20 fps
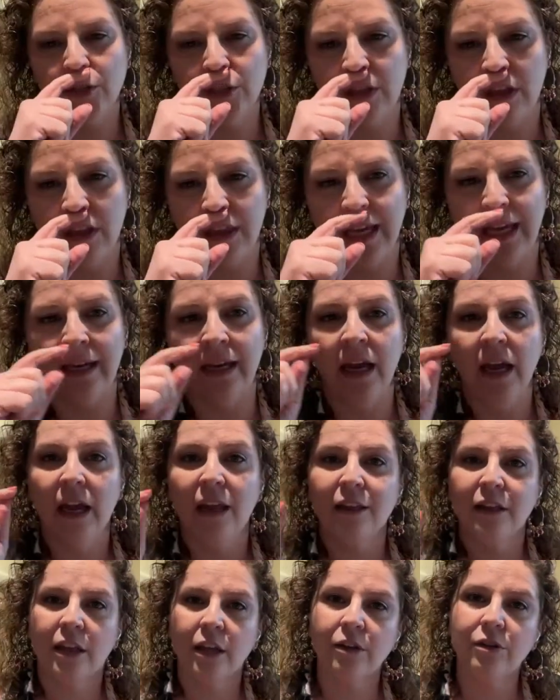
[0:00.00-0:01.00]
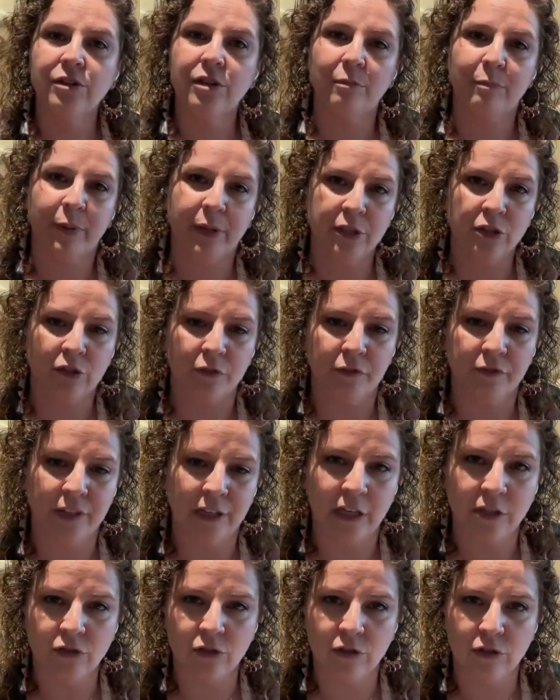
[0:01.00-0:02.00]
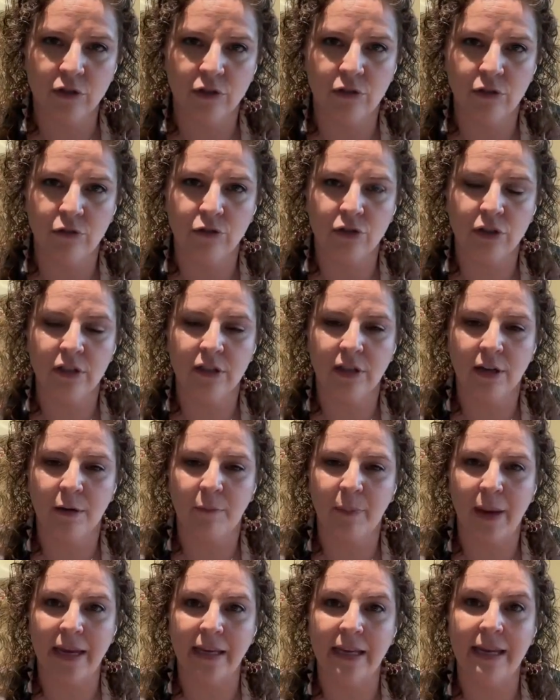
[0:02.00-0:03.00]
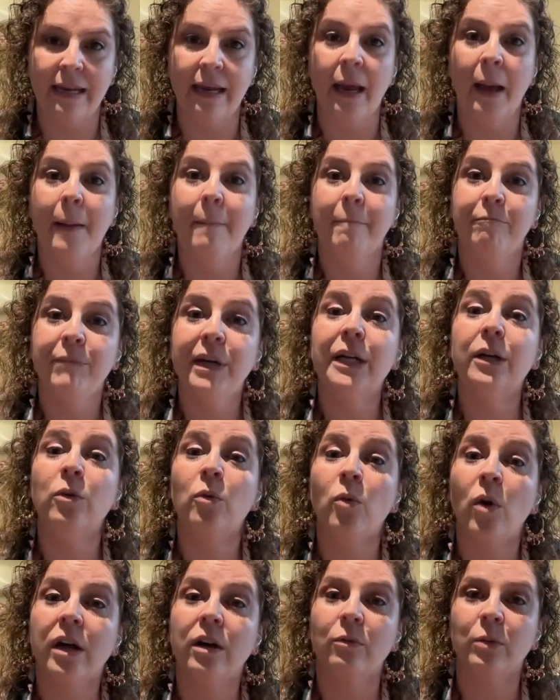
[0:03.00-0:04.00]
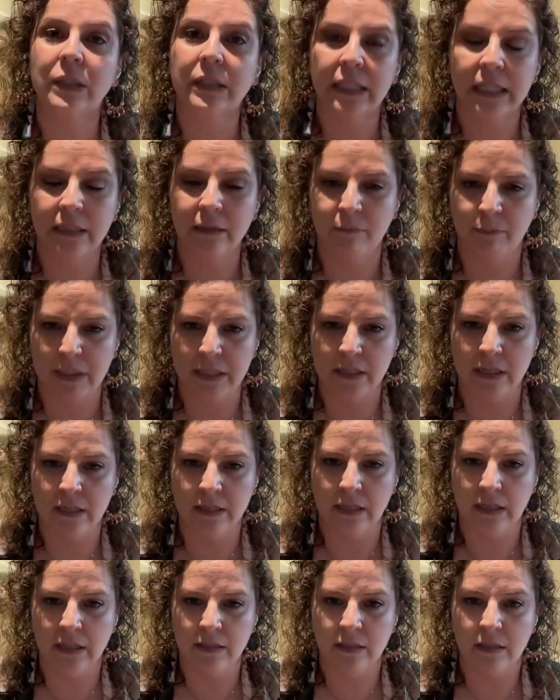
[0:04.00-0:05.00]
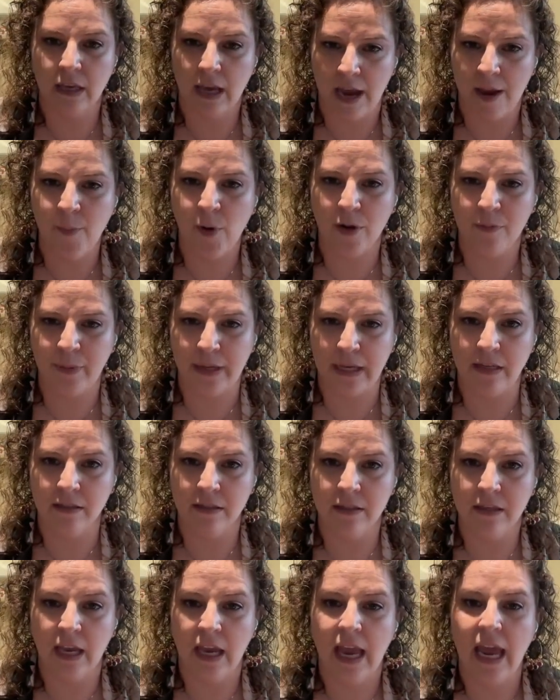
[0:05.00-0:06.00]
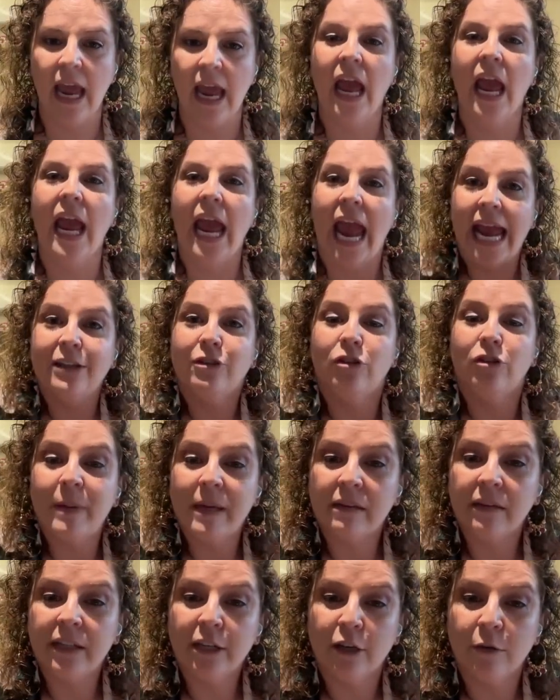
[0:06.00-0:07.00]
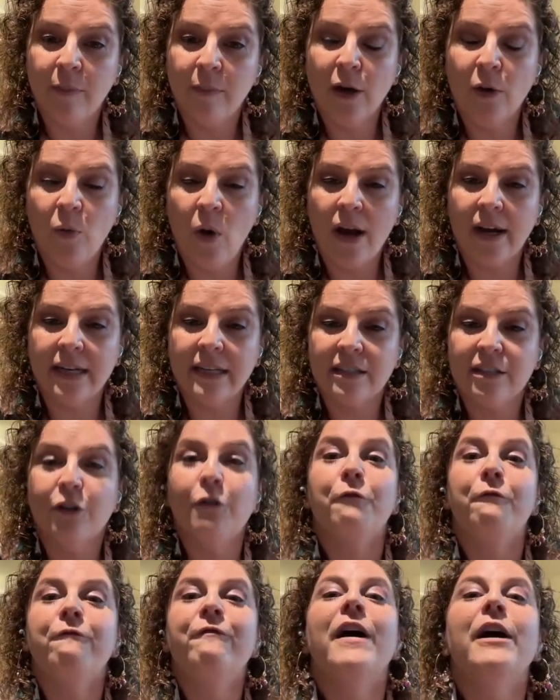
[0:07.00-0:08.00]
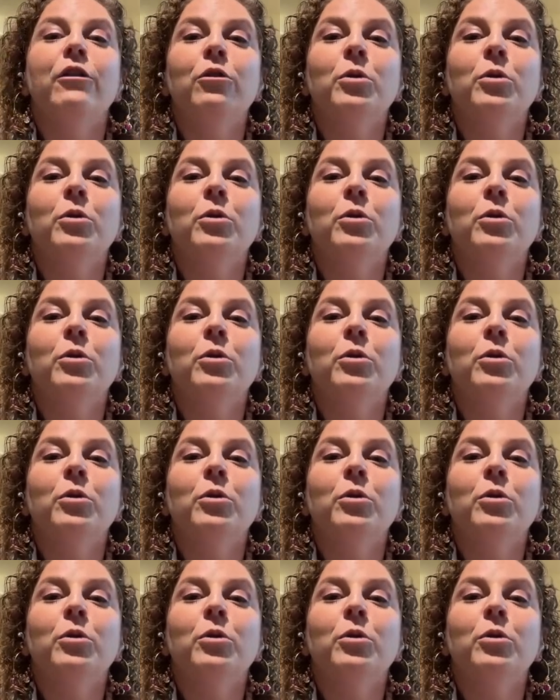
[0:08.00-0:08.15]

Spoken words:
here's the thing. There's a bunch of financial institutions that are banking marijuana related businesses, MRBs. And to be clear, marijuana is still